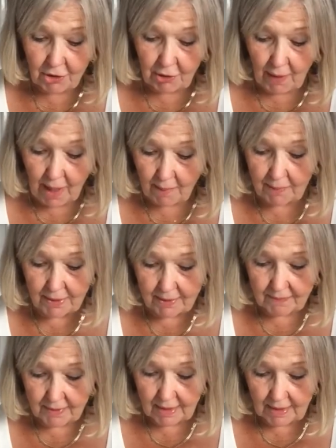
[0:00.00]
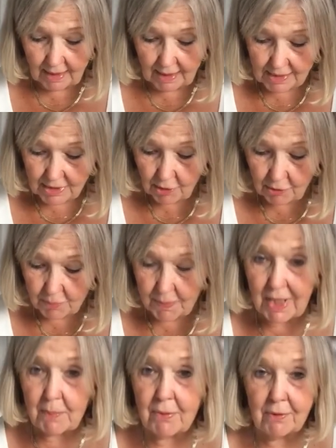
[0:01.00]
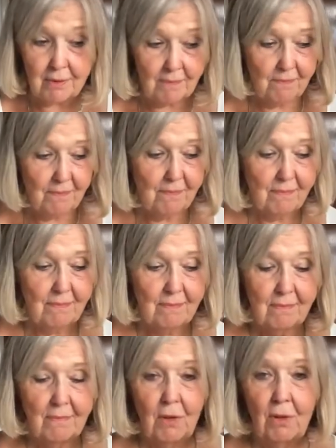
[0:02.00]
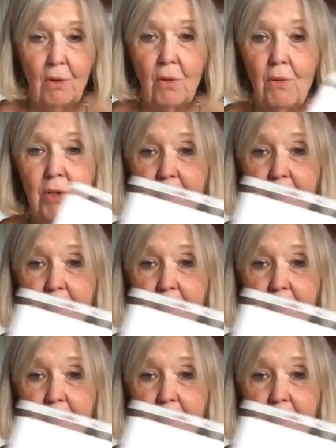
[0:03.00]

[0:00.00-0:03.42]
grew up, he told people, all the